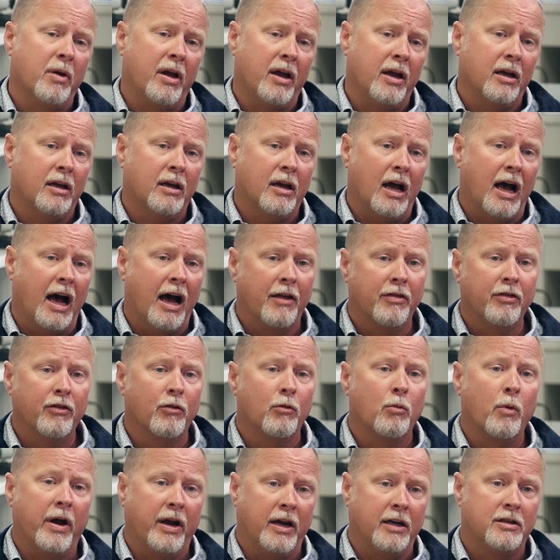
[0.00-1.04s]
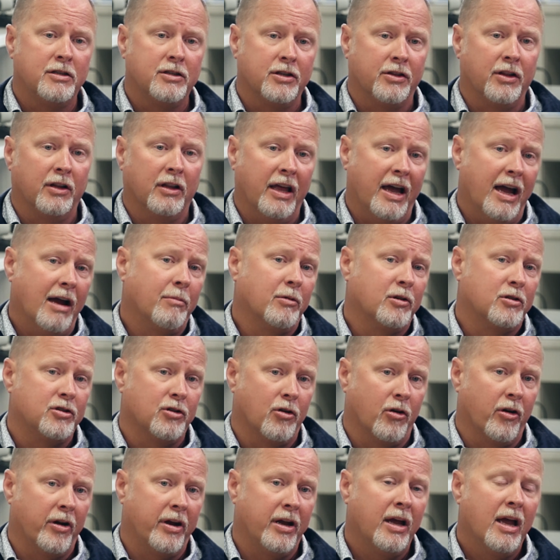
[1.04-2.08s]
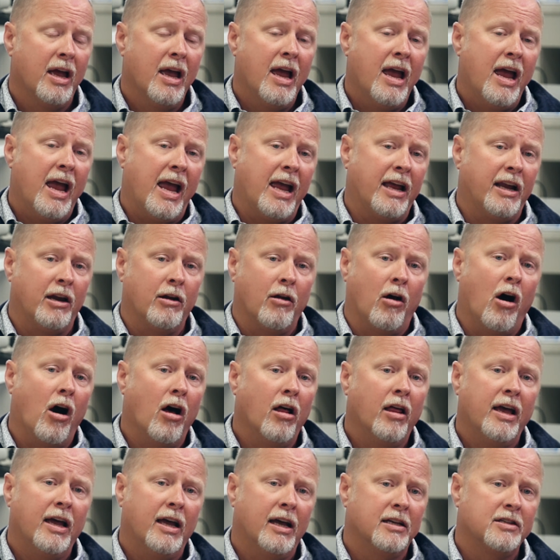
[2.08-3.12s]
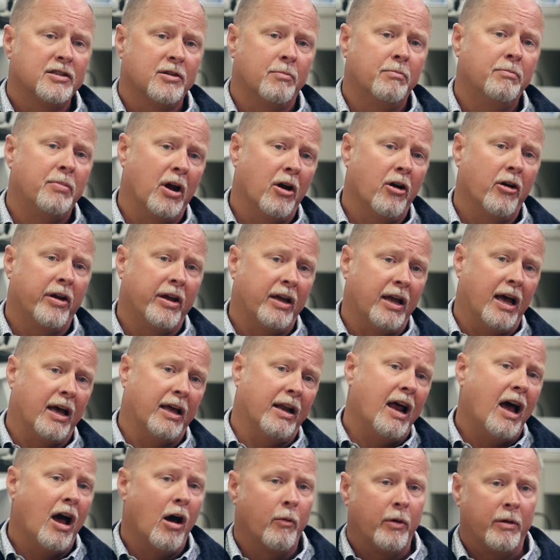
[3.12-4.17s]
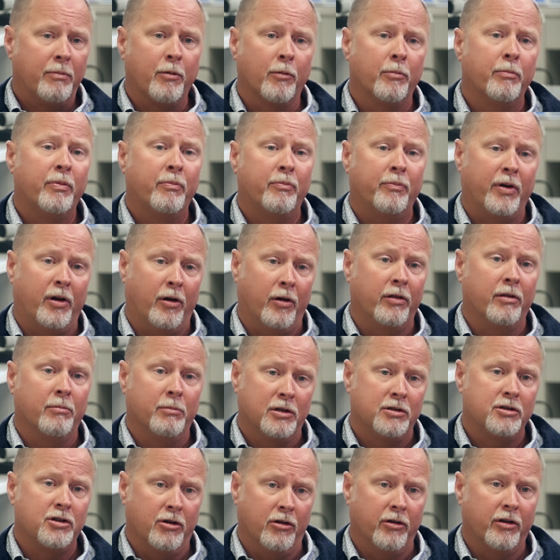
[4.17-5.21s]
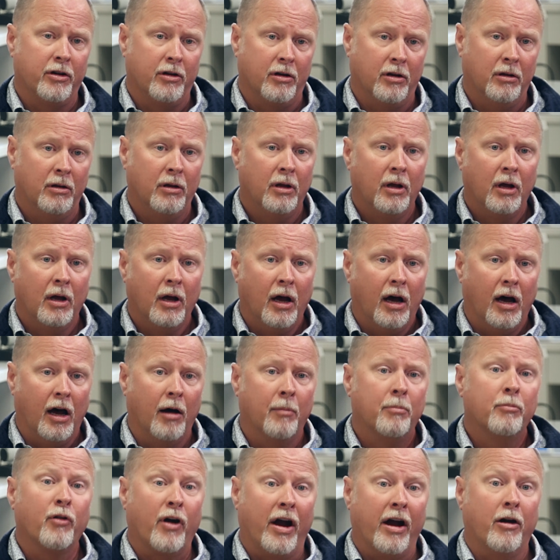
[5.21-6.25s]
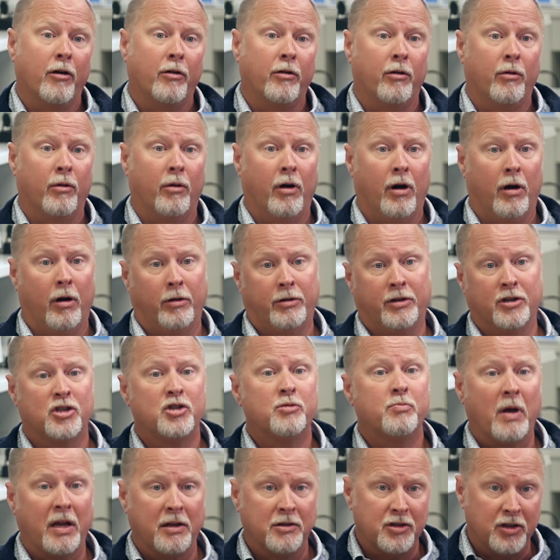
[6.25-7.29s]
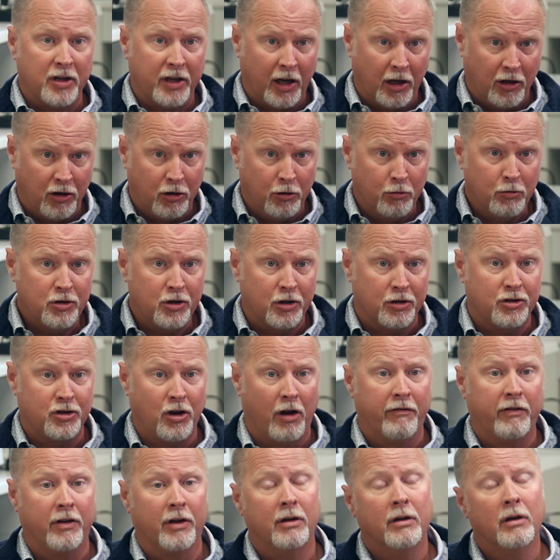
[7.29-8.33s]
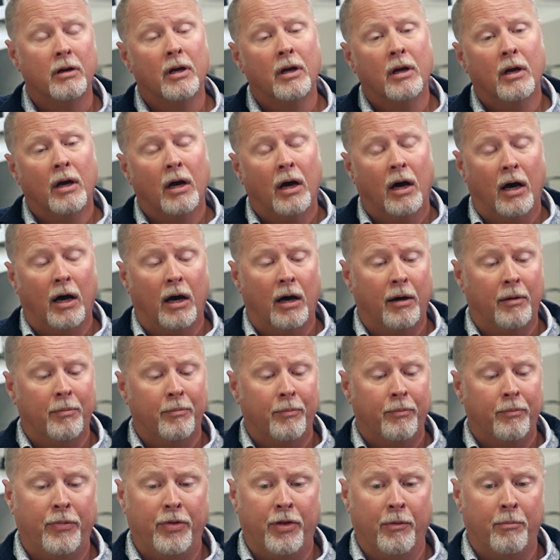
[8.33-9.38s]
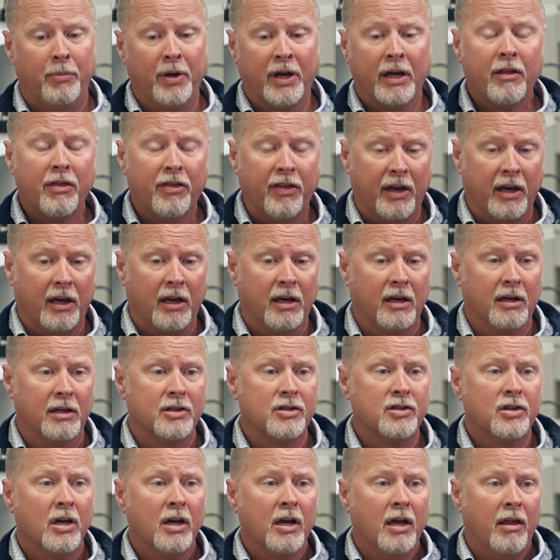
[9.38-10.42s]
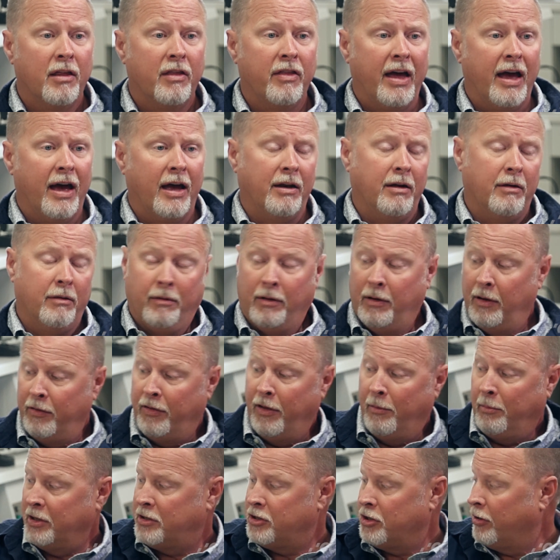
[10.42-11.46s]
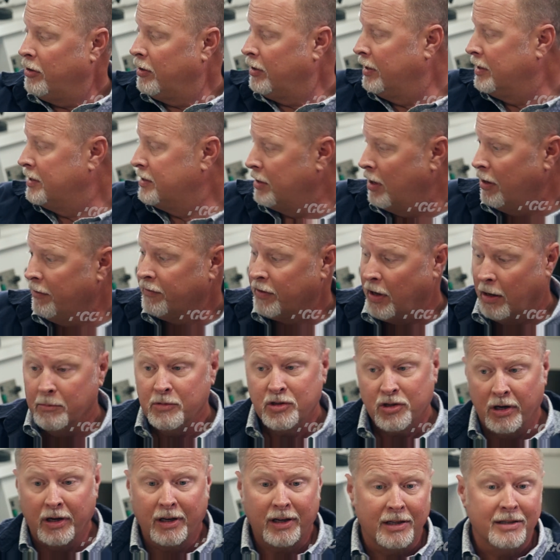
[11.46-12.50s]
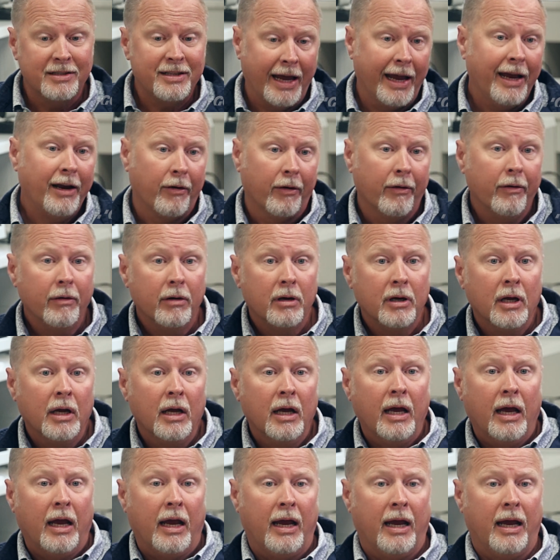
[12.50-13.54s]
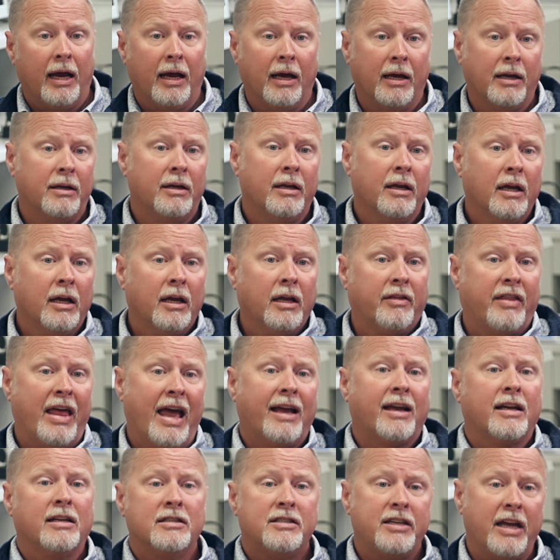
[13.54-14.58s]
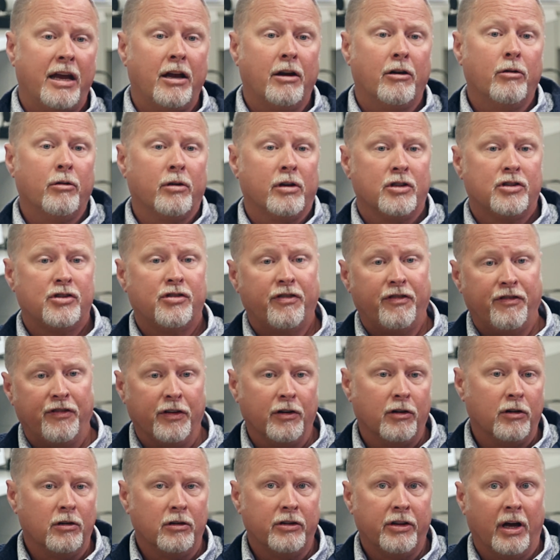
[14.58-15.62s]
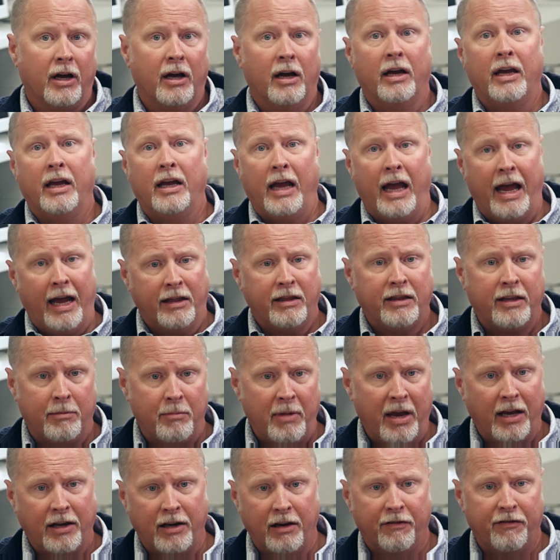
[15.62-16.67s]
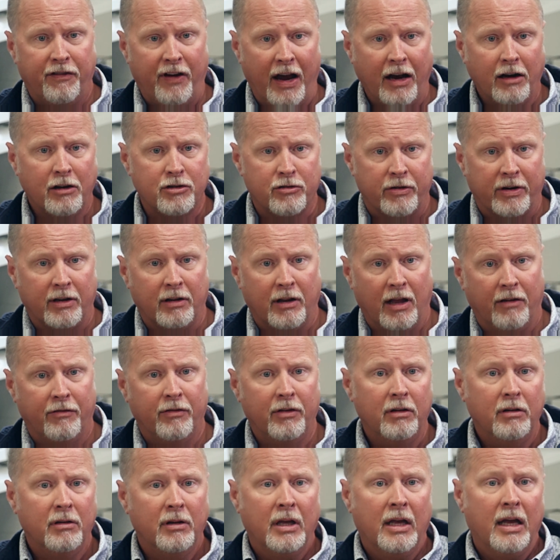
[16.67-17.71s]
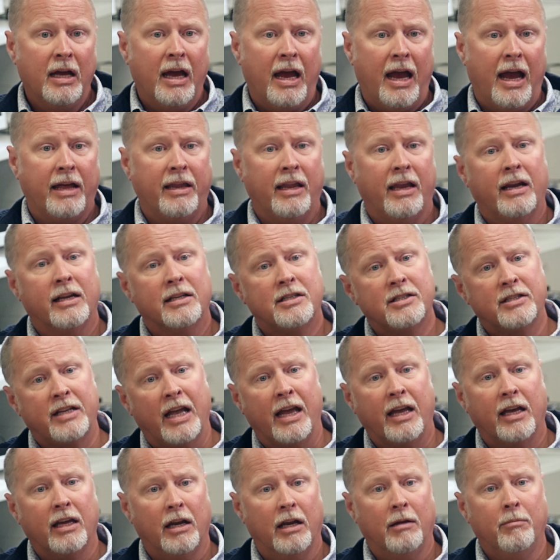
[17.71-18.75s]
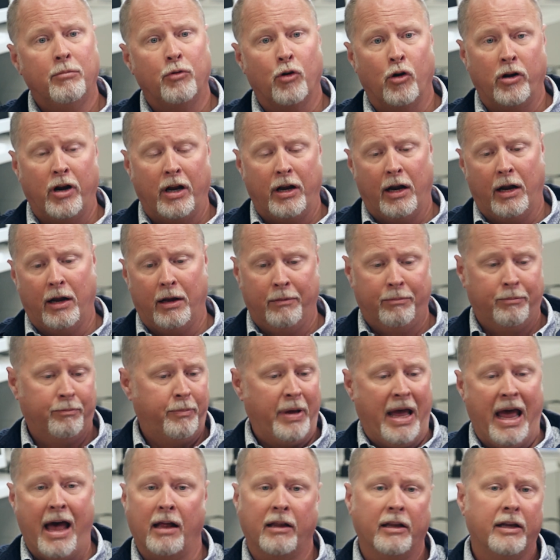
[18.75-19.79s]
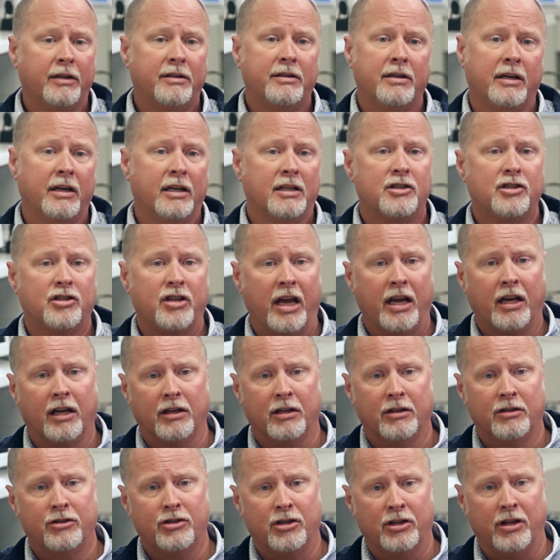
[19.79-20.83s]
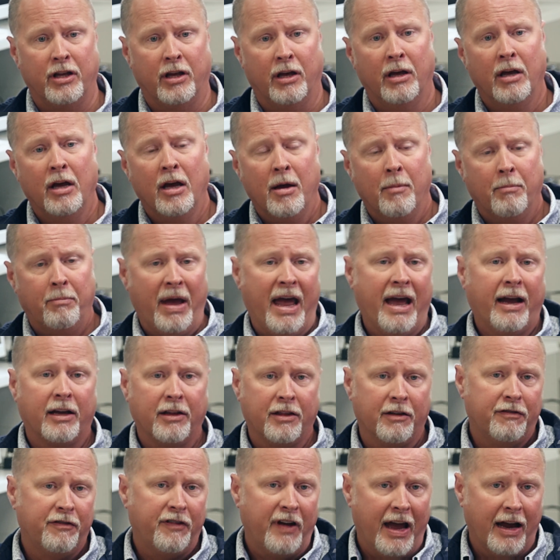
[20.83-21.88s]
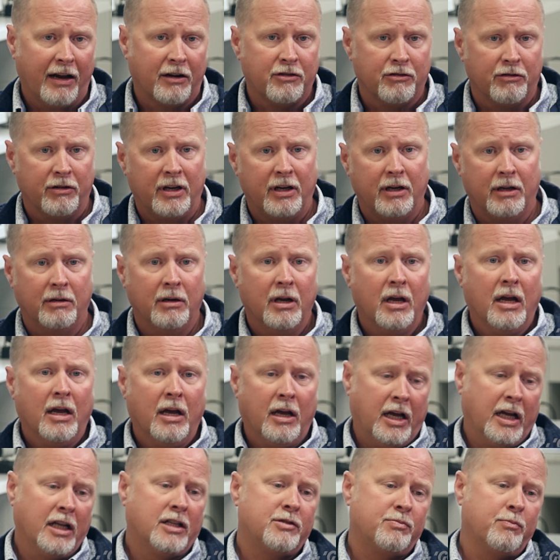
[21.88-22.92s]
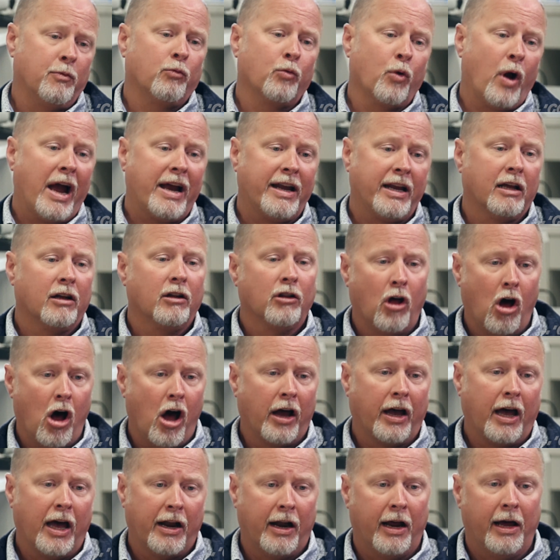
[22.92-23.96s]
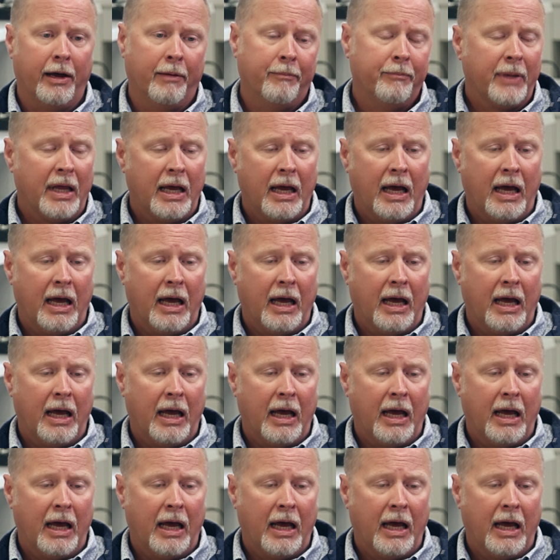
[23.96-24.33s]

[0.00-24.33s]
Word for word: make on their way to the laboratory, and it all has a bearing on how we prepare the material uh, prior to our dispensing and usage of it. Uh, the big thing is that the material itself comes in a container, and that container is filled uh, at the manufacturing level, and then it's taken and put on a pallet and it's taken to the back of the factory and it's riding along on a